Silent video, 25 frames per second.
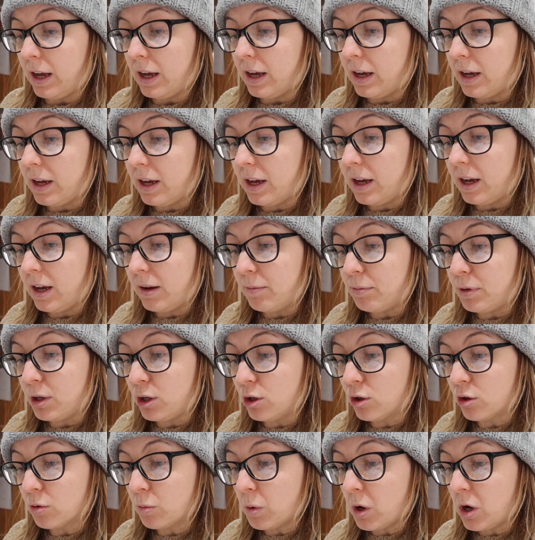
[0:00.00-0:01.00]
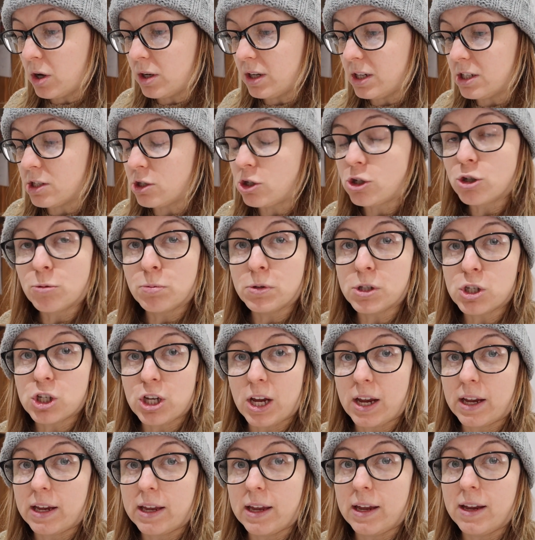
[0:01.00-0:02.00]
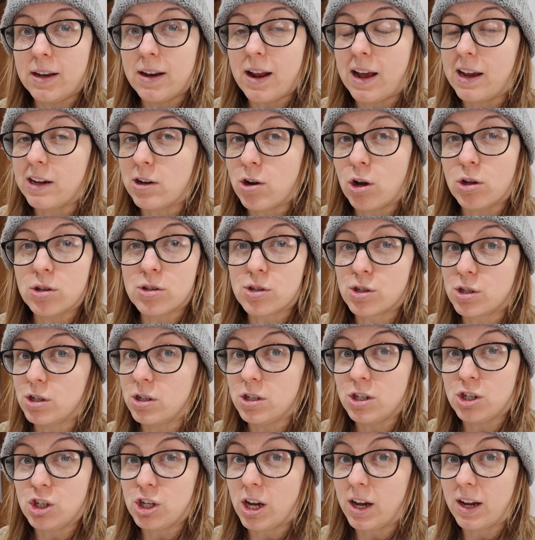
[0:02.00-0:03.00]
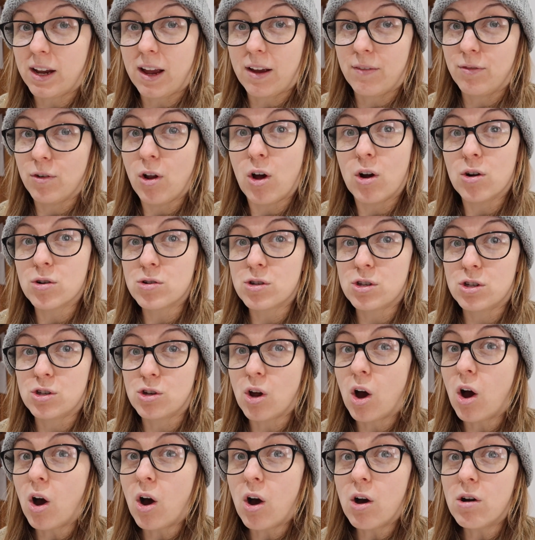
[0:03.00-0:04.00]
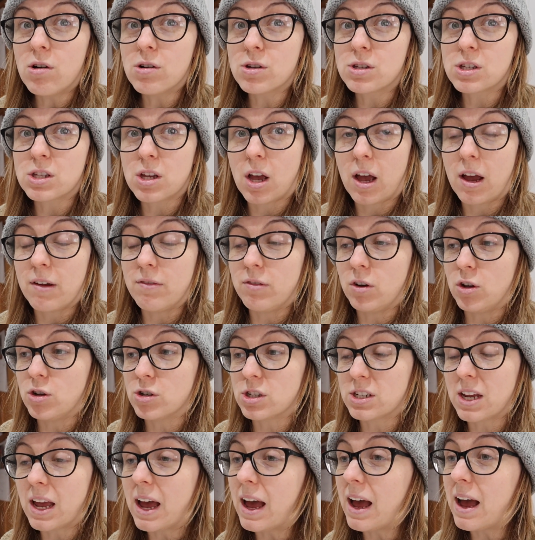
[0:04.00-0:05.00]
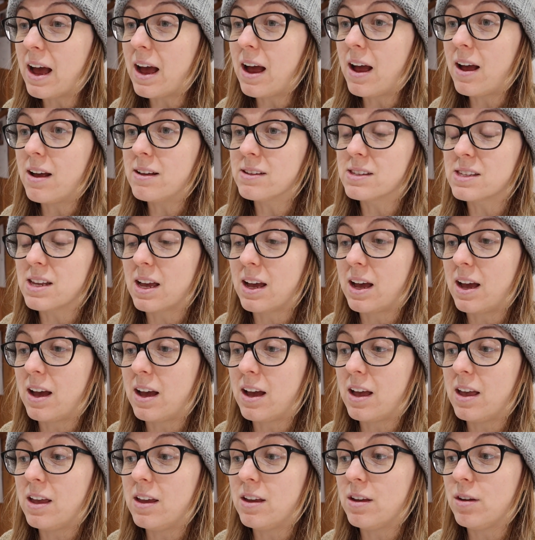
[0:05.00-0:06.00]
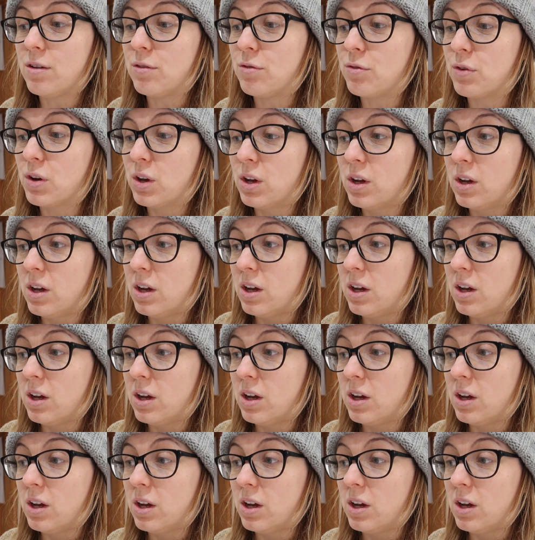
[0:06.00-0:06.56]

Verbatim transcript: Um, the other one is double checking. I constantly check I've locked doors, I've locked cars, I've